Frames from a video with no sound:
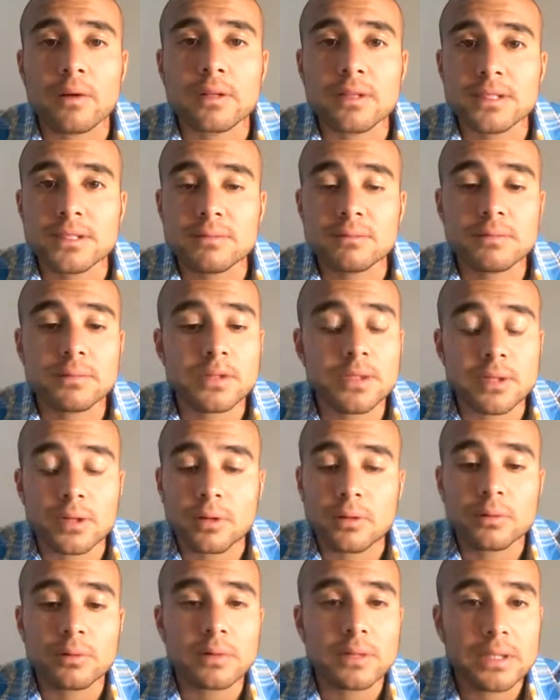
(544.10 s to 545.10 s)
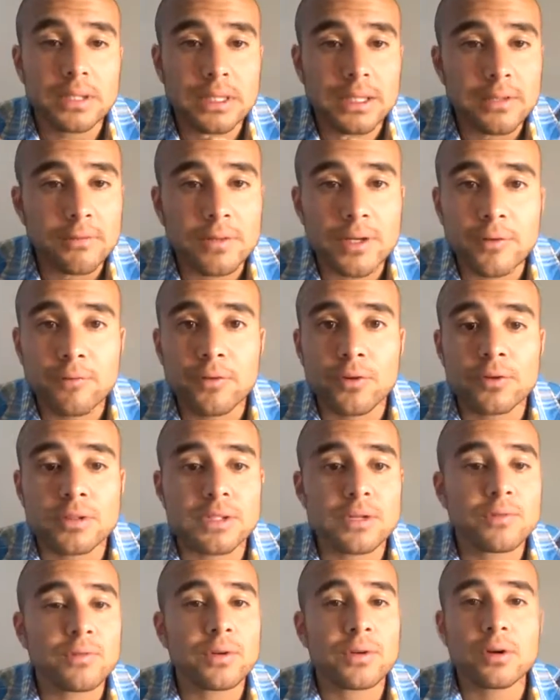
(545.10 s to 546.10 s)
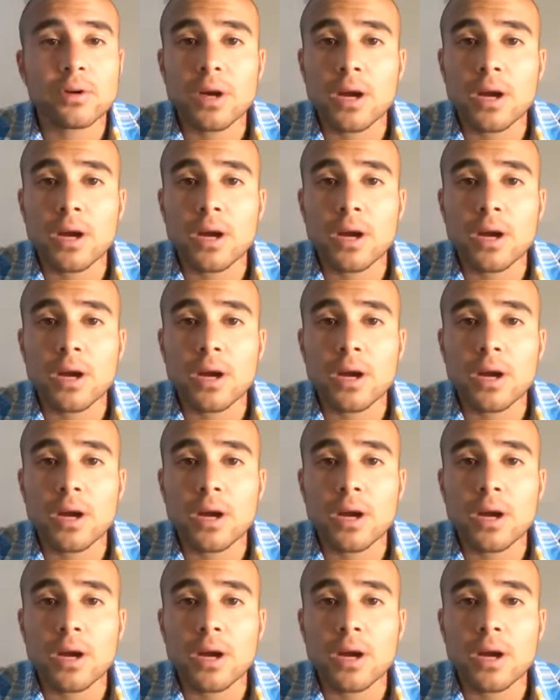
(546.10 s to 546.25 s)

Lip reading: It doesn't, even if you're different or